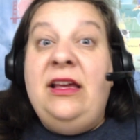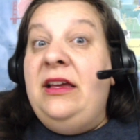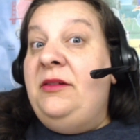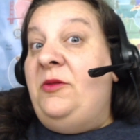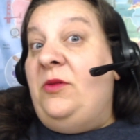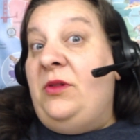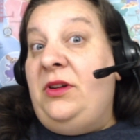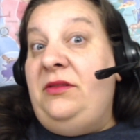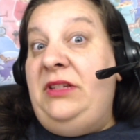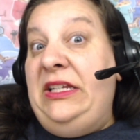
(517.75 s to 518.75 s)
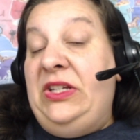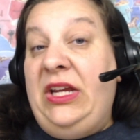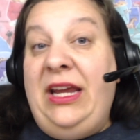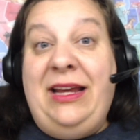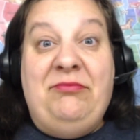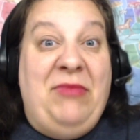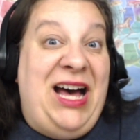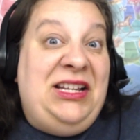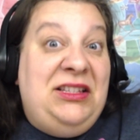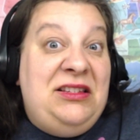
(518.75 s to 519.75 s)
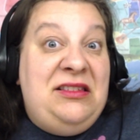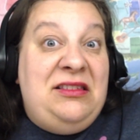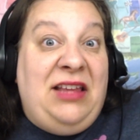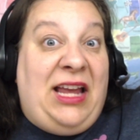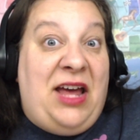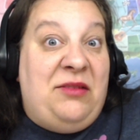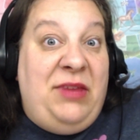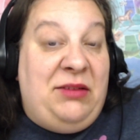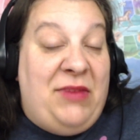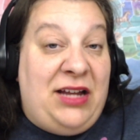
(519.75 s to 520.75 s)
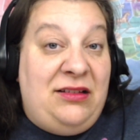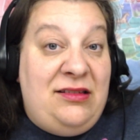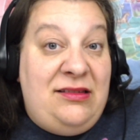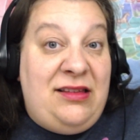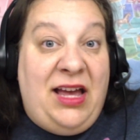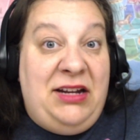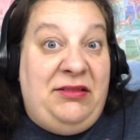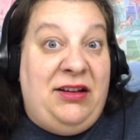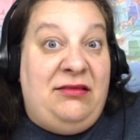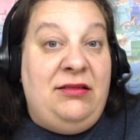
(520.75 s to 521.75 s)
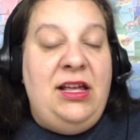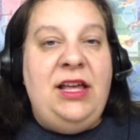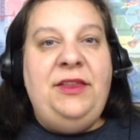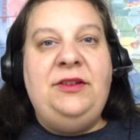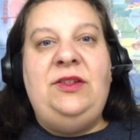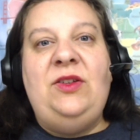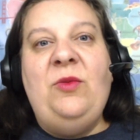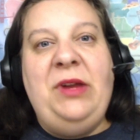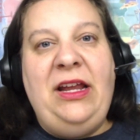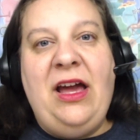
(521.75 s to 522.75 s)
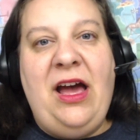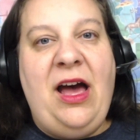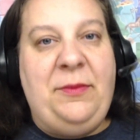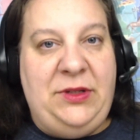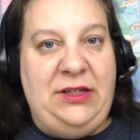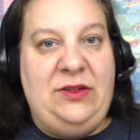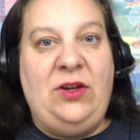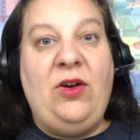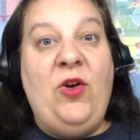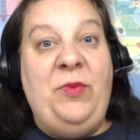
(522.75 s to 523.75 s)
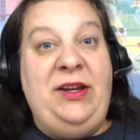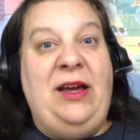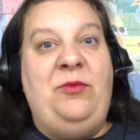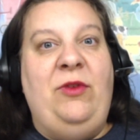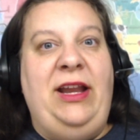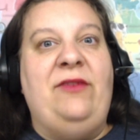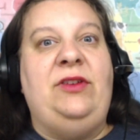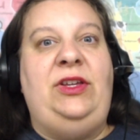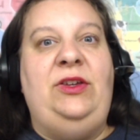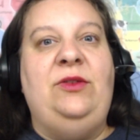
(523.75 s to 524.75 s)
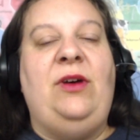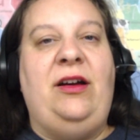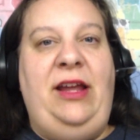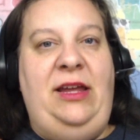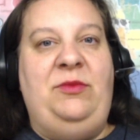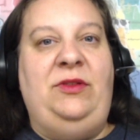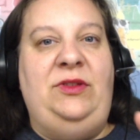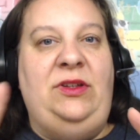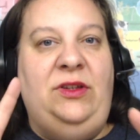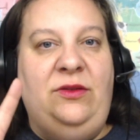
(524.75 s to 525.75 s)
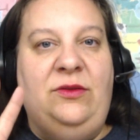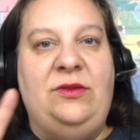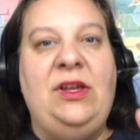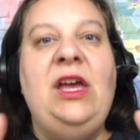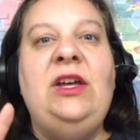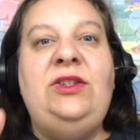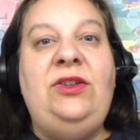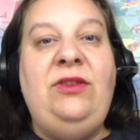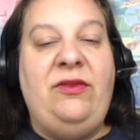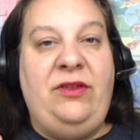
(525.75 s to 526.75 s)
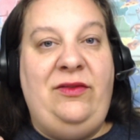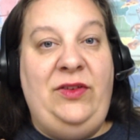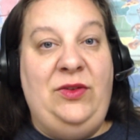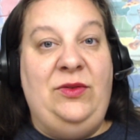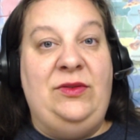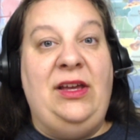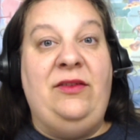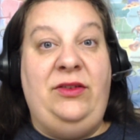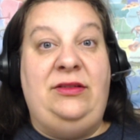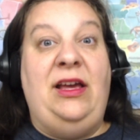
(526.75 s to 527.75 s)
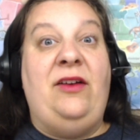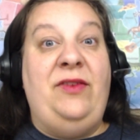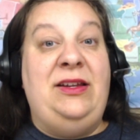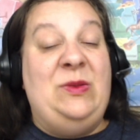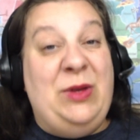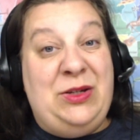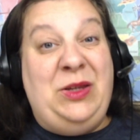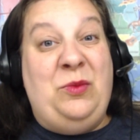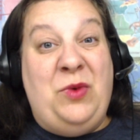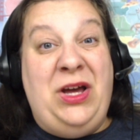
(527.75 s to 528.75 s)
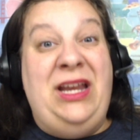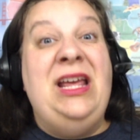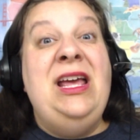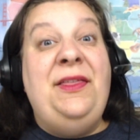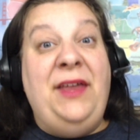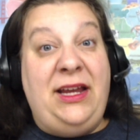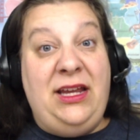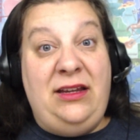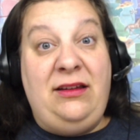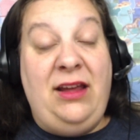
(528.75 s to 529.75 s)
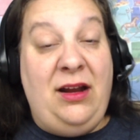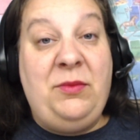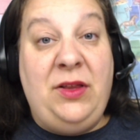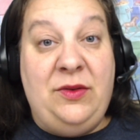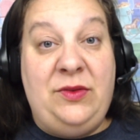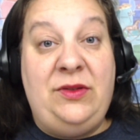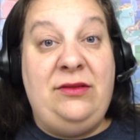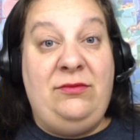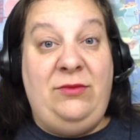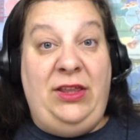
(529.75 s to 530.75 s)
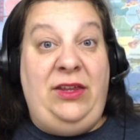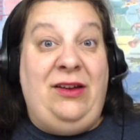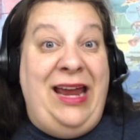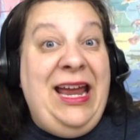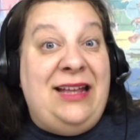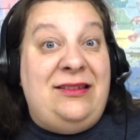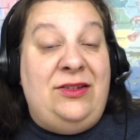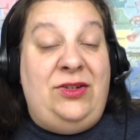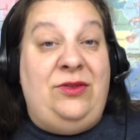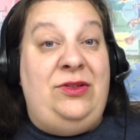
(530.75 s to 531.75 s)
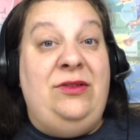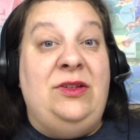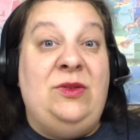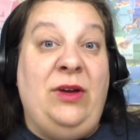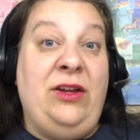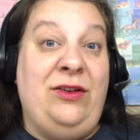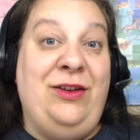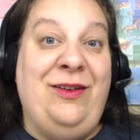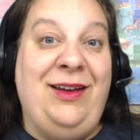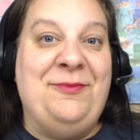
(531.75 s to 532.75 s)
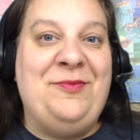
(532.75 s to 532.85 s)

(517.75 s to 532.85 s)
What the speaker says: or teaching models, like how to make models. I don't know. There's so many options that are opened up whenever you are able to use two different views of yourself, and especially one that can get up close with your hands to show students what you're doing.